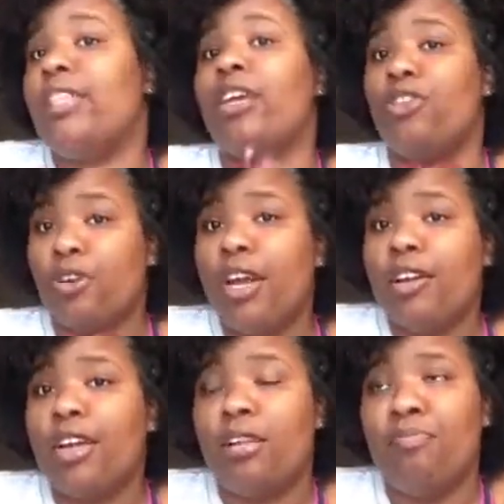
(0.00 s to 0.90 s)
that your
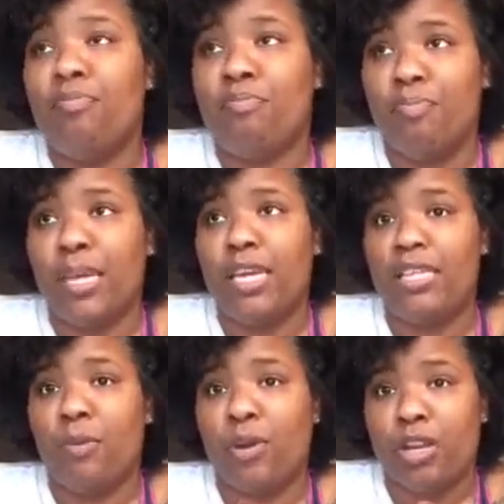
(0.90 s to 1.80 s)
hair could be
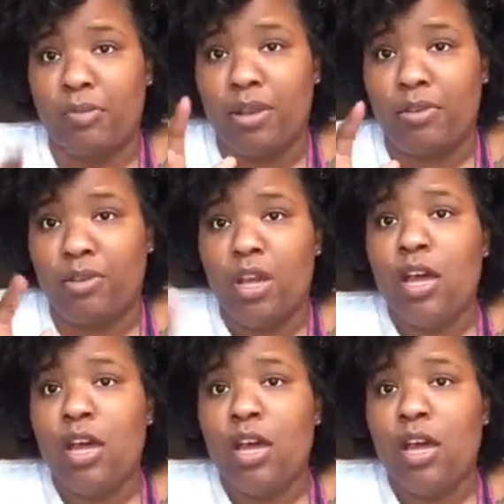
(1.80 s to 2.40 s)
somewhere in the middle.